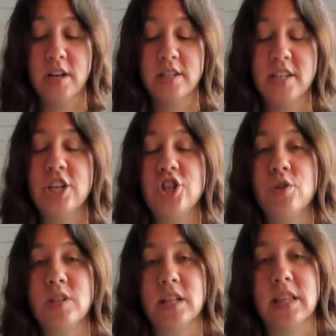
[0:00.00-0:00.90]
teach
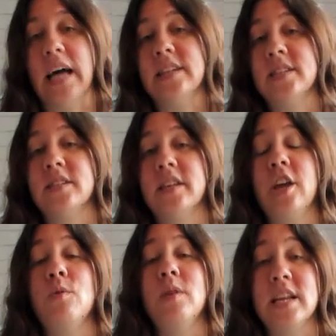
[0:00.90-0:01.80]
you the lessons that
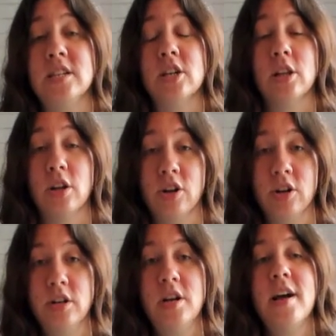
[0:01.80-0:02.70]
you need to
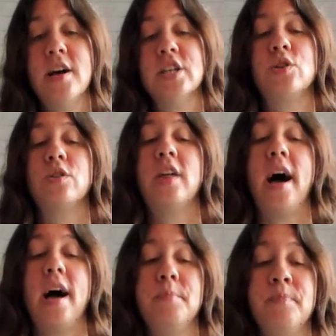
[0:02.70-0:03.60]
learn so
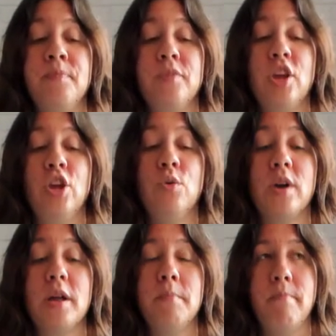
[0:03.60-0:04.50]
that you
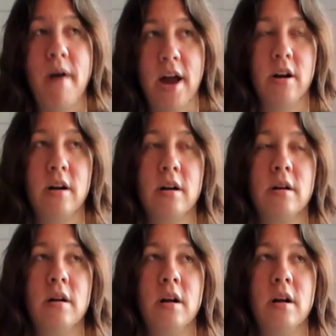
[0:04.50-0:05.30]
can better